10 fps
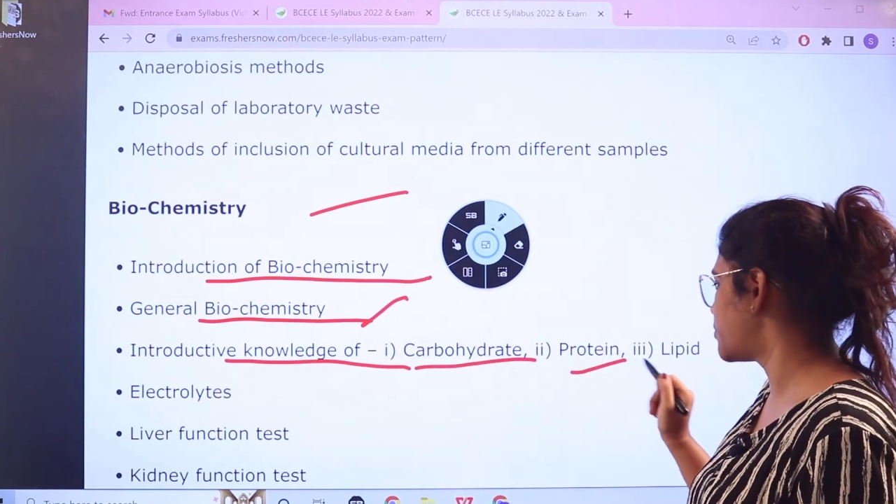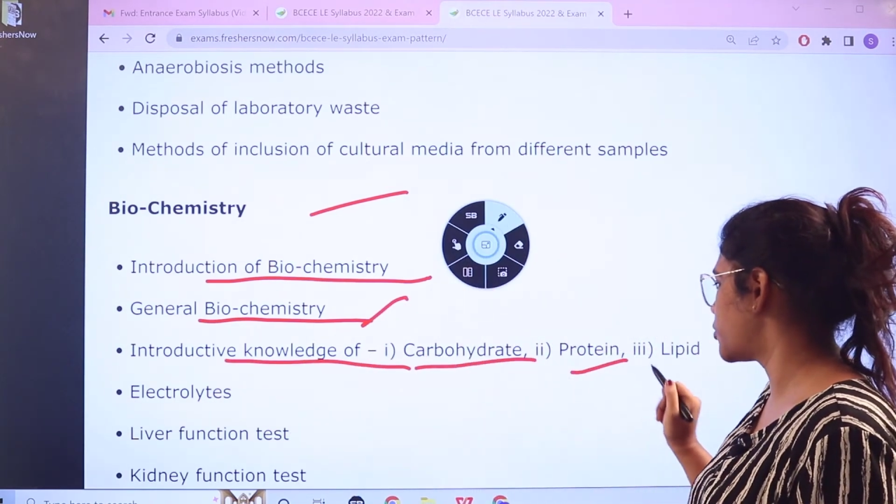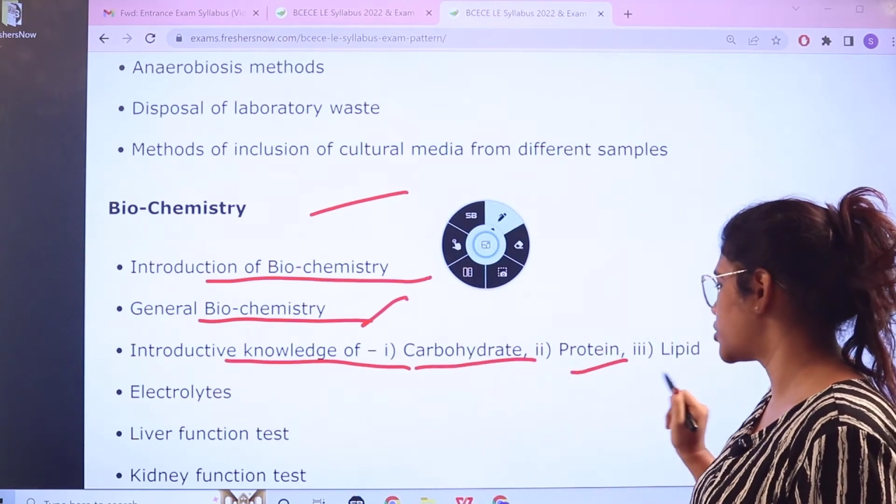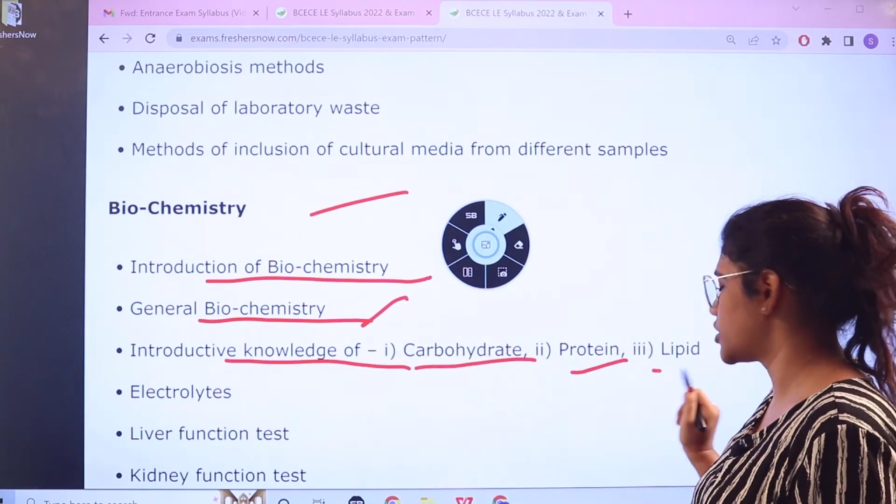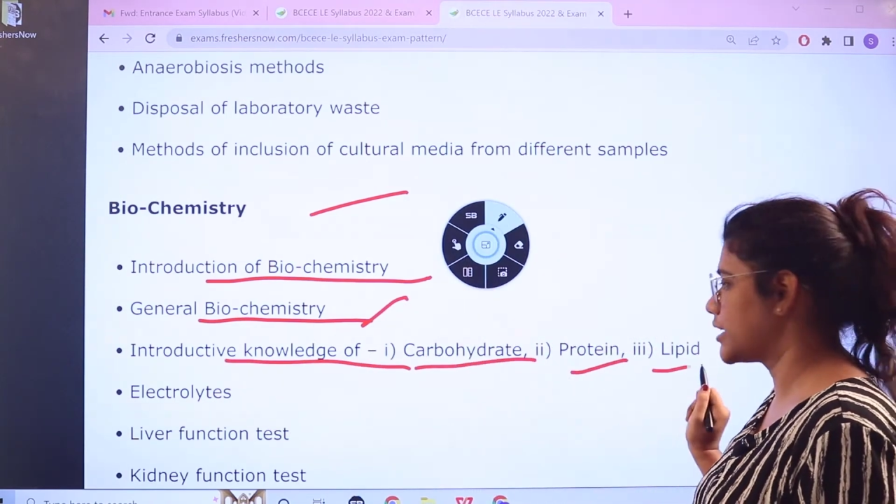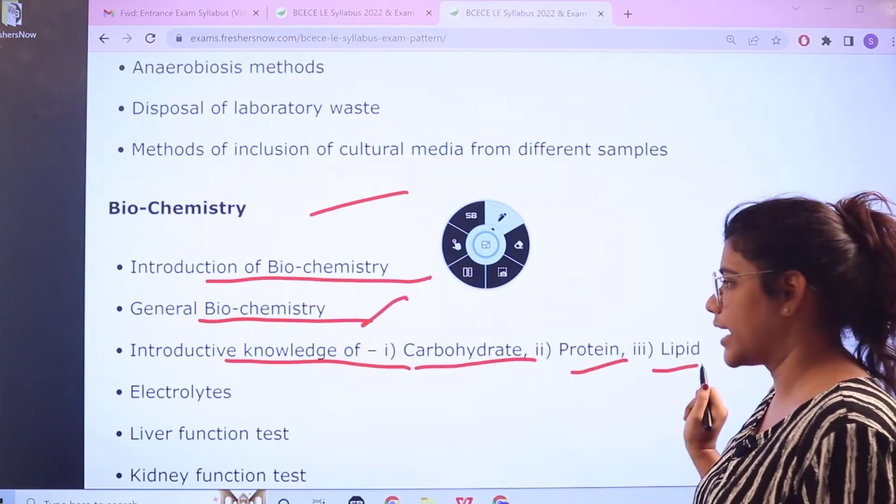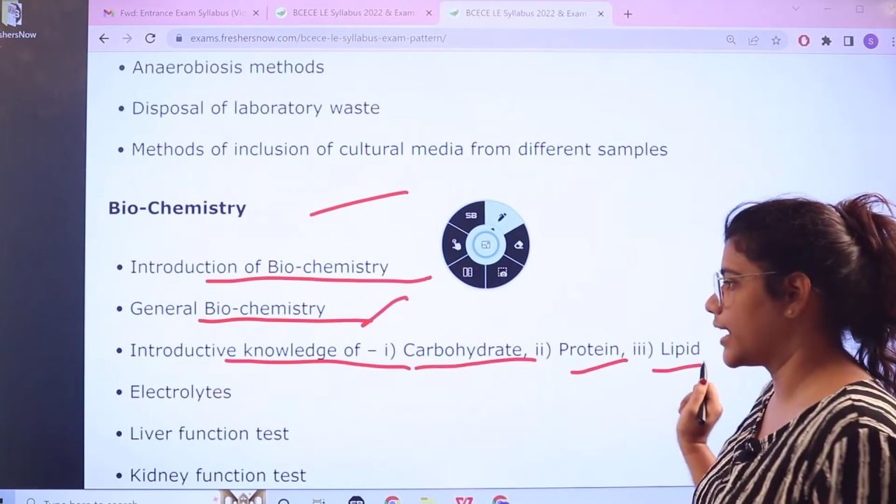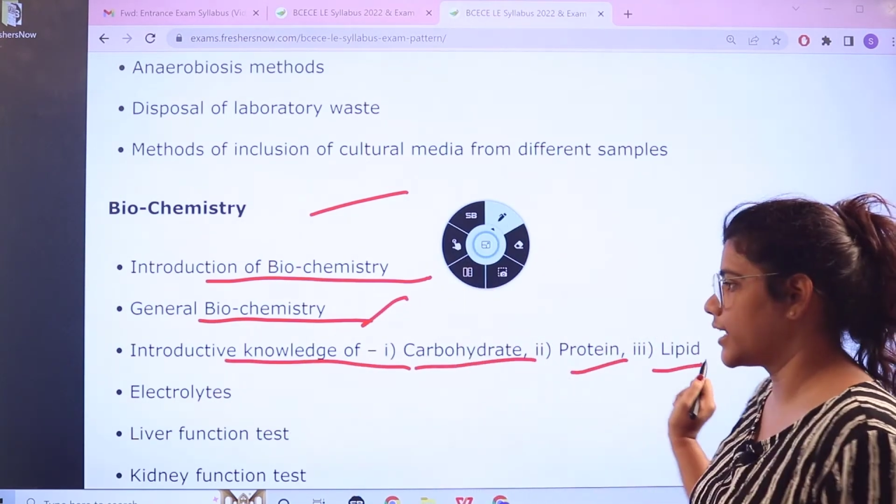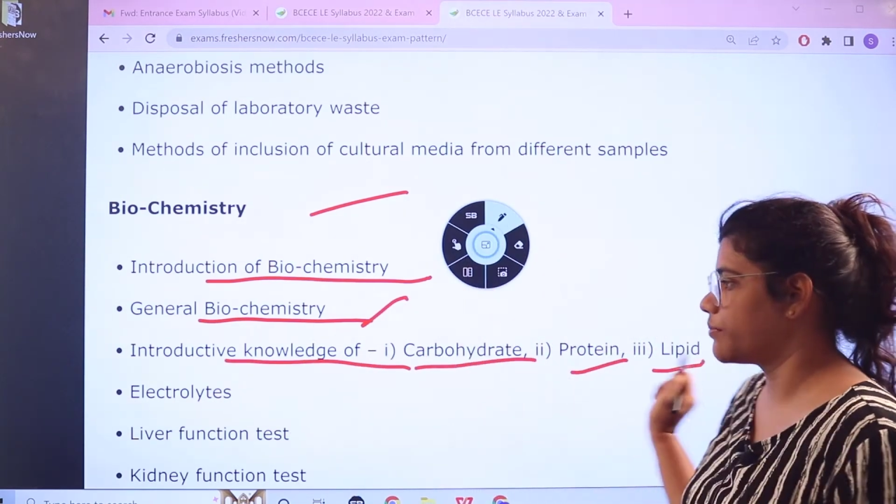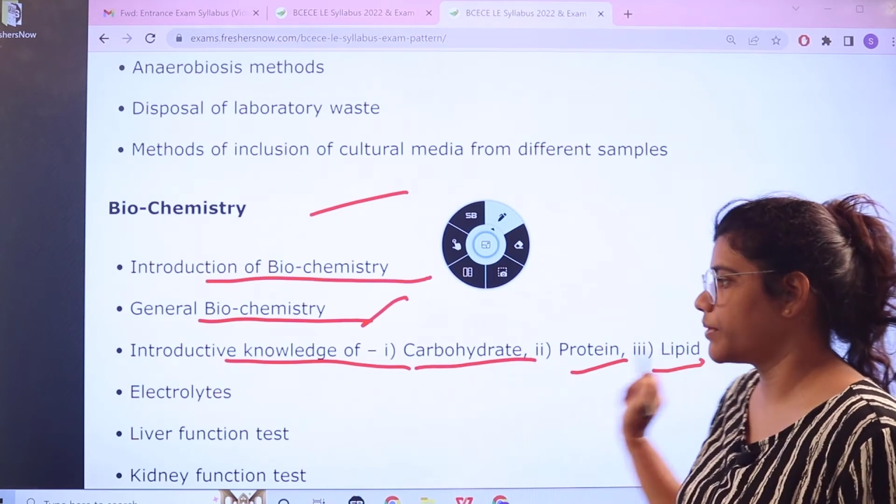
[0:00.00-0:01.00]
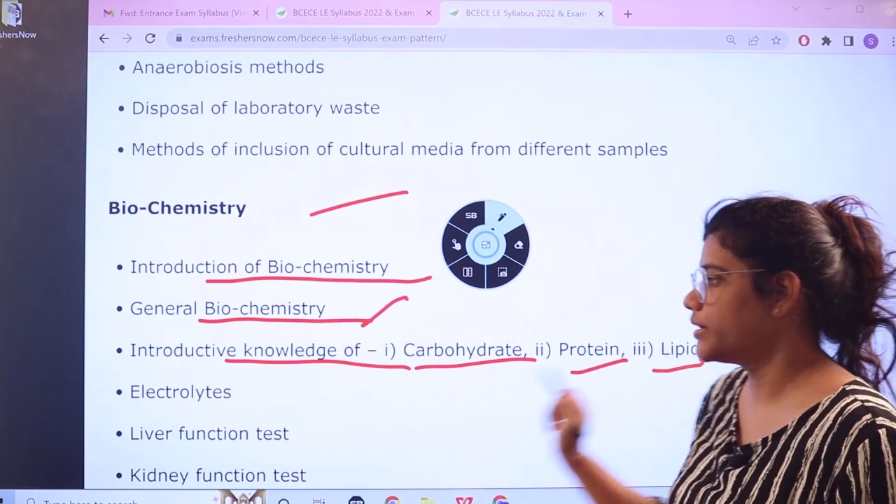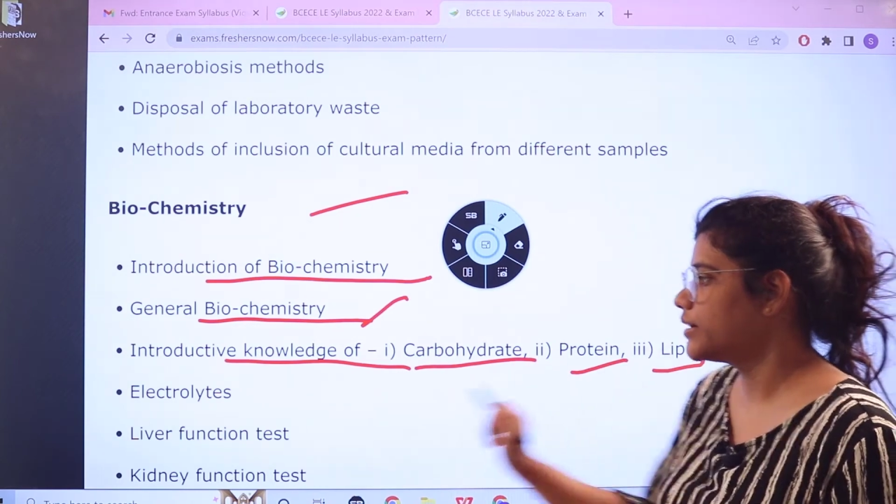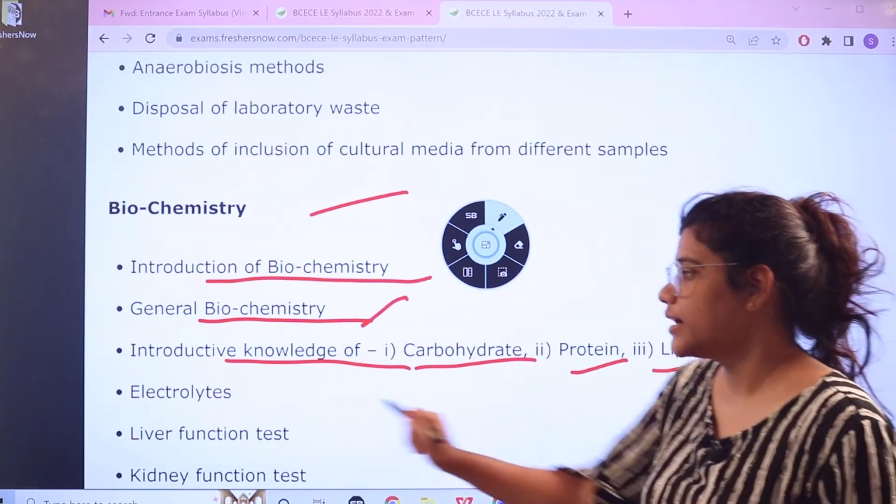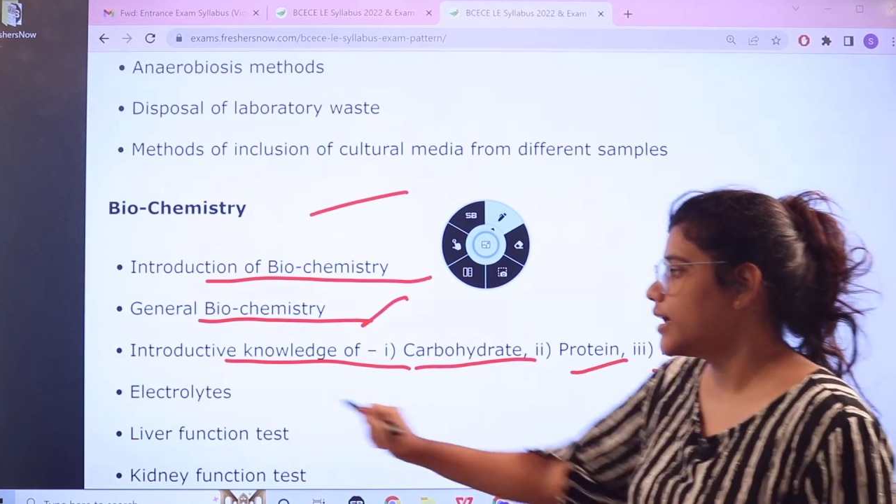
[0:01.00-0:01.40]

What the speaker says: protein and lipid,